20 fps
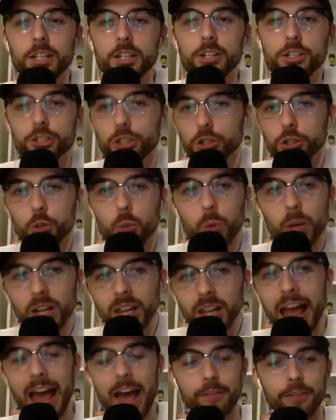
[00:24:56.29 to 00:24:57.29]
So you will
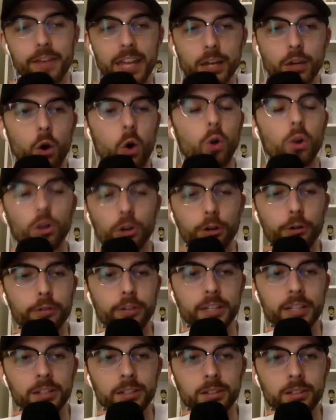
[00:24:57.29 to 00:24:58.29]
have a Cole
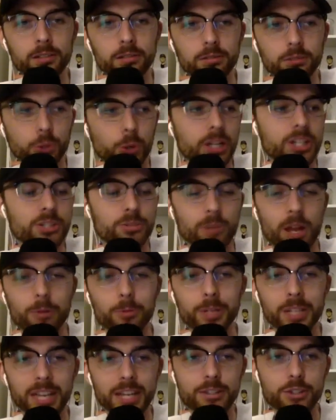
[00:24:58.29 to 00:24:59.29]
Irvin, Grayson
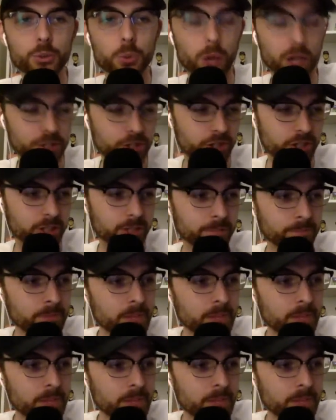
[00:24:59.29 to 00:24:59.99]
Rodriguez question.